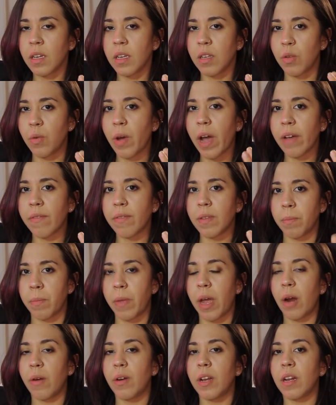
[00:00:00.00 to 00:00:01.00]
You have the
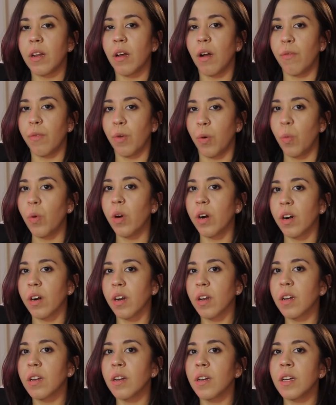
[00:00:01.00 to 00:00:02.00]
merit of your work.